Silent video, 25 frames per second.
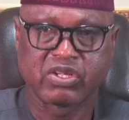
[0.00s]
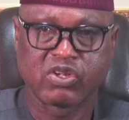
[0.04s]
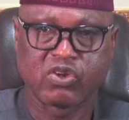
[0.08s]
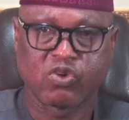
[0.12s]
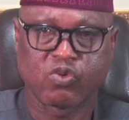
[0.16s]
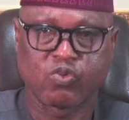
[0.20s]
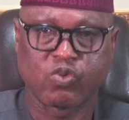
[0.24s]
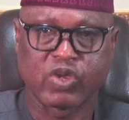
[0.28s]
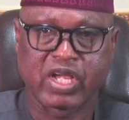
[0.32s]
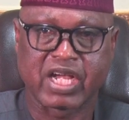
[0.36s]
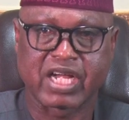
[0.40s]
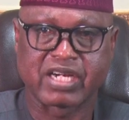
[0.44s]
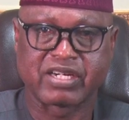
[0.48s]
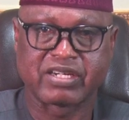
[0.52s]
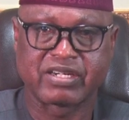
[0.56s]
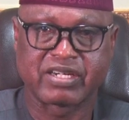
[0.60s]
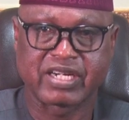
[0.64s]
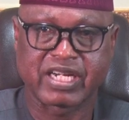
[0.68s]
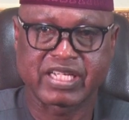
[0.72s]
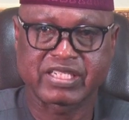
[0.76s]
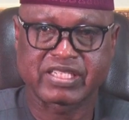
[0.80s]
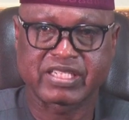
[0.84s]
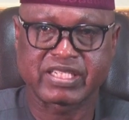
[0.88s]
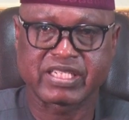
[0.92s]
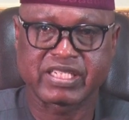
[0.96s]
We are
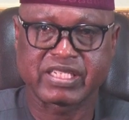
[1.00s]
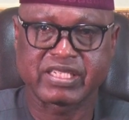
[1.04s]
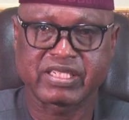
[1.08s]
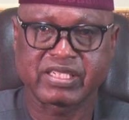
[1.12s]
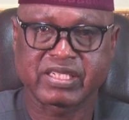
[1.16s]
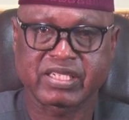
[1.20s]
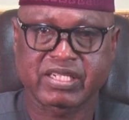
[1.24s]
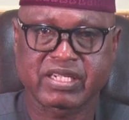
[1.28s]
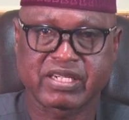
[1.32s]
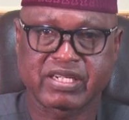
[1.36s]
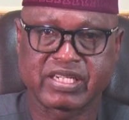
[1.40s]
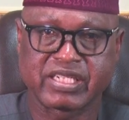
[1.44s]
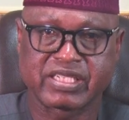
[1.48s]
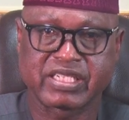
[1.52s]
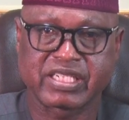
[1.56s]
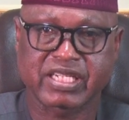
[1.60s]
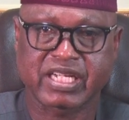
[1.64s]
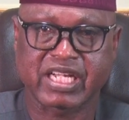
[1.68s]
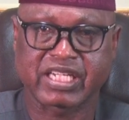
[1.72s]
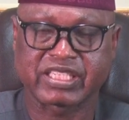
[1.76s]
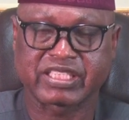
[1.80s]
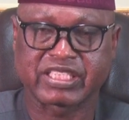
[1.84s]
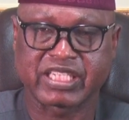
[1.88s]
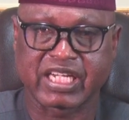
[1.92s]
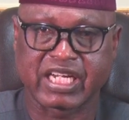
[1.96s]
addressing
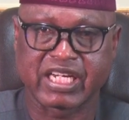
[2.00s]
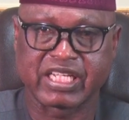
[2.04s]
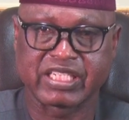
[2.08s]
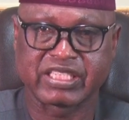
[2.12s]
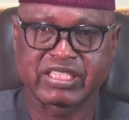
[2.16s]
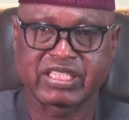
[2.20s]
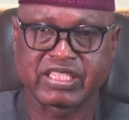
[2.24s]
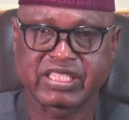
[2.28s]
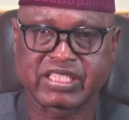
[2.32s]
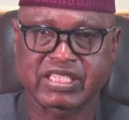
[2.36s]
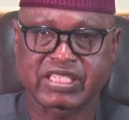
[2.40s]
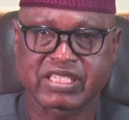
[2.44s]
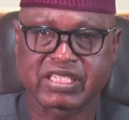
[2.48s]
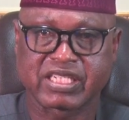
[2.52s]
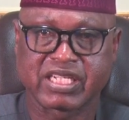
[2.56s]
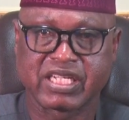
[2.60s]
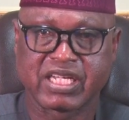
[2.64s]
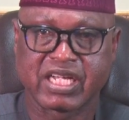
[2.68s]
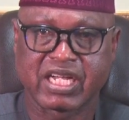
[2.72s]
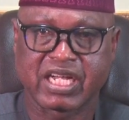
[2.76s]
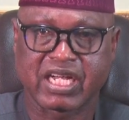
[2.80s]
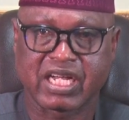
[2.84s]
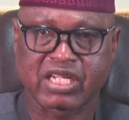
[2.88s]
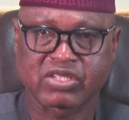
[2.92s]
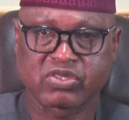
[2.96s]
critical challenges
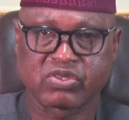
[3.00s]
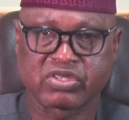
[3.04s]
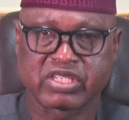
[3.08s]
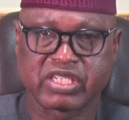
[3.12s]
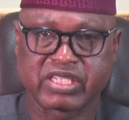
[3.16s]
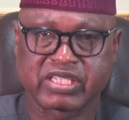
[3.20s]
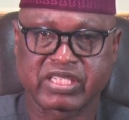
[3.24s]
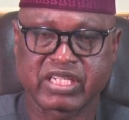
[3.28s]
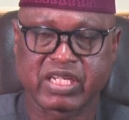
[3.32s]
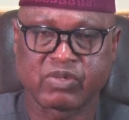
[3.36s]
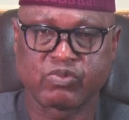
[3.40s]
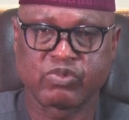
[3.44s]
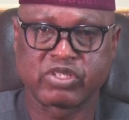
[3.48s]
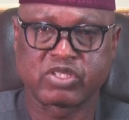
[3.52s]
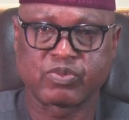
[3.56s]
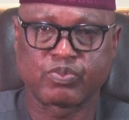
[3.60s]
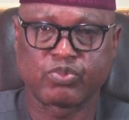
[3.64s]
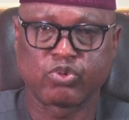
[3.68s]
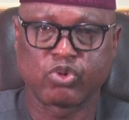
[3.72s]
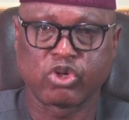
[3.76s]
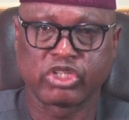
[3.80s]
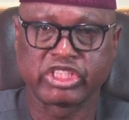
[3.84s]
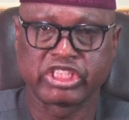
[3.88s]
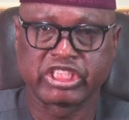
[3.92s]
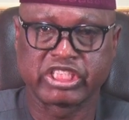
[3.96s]
associated with
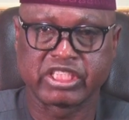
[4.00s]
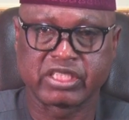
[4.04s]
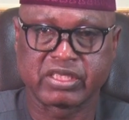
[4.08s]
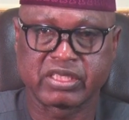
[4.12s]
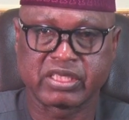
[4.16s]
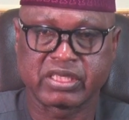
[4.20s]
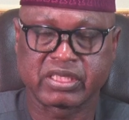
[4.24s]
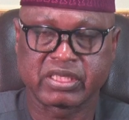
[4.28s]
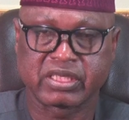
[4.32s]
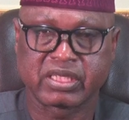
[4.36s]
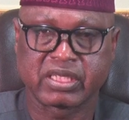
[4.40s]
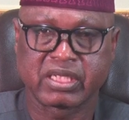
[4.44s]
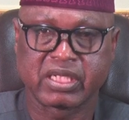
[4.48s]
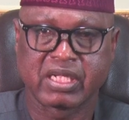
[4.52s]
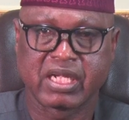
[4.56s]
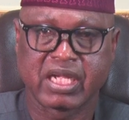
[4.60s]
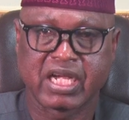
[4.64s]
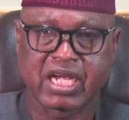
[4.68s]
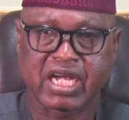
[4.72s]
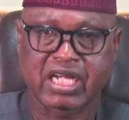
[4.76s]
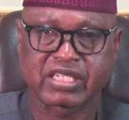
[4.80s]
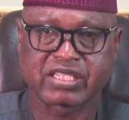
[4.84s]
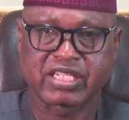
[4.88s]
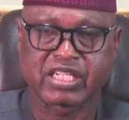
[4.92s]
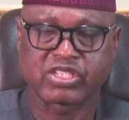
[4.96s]
poor yield,
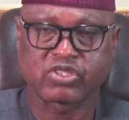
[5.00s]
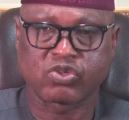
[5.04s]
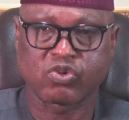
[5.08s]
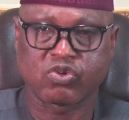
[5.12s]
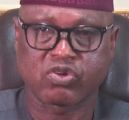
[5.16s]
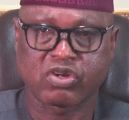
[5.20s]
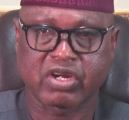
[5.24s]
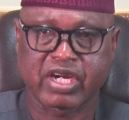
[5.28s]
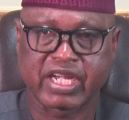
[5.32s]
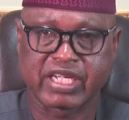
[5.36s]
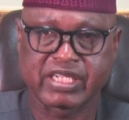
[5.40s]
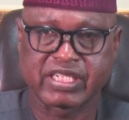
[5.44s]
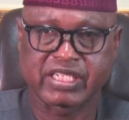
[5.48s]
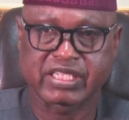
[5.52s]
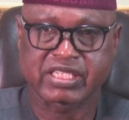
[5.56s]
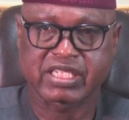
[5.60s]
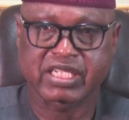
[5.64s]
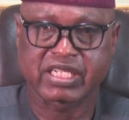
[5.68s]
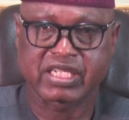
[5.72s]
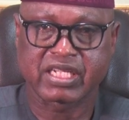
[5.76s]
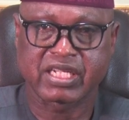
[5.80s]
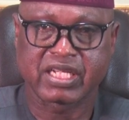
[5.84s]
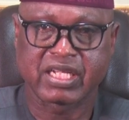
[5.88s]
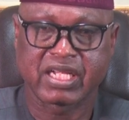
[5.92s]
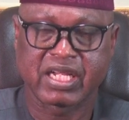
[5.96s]
access to credit,
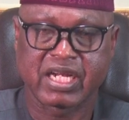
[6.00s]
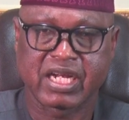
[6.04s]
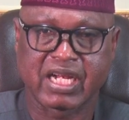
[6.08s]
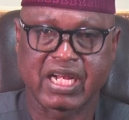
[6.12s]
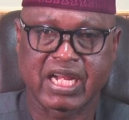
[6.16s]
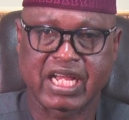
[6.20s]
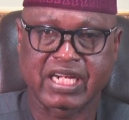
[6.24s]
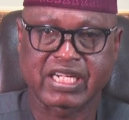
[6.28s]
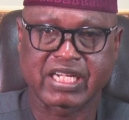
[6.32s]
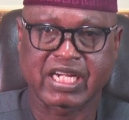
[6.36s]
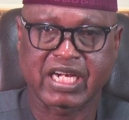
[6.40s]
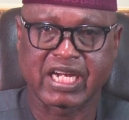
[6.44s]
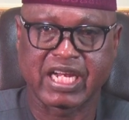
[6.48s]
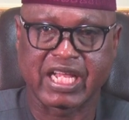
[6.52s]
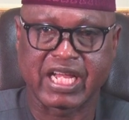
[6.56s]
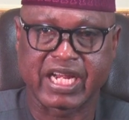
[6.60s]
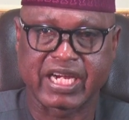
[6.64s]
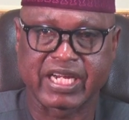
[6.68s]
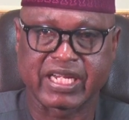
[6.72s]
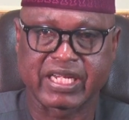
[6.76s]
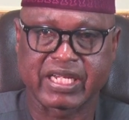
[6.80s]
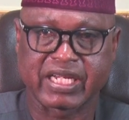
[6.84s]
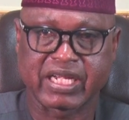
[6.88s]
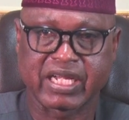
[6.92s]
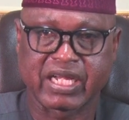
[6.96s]
land
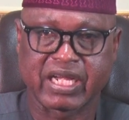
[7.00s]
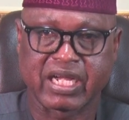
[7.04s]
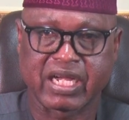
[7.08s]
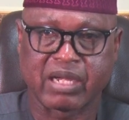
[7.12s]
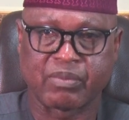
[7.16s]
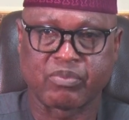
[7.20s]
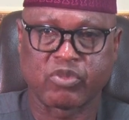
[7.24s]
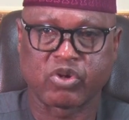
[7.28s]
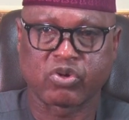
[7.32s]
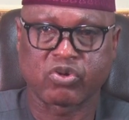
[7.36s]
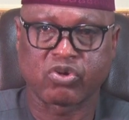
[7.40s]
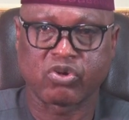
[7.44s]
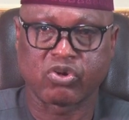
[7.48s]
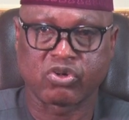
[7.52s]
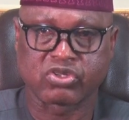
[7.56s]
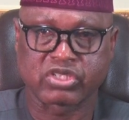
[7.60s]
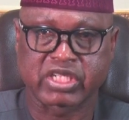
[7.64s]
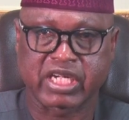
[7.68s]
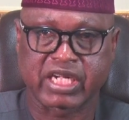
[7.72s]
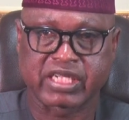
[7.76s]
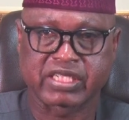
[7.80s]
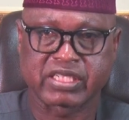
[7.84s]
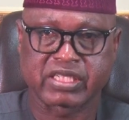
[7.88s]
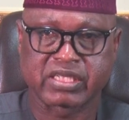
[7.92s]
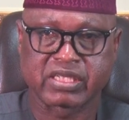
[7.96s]
clearing, among
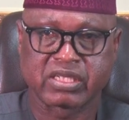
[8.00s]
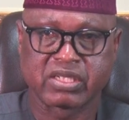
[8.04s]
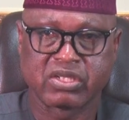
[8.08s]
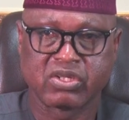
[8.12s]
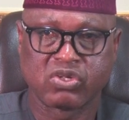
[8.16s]
others.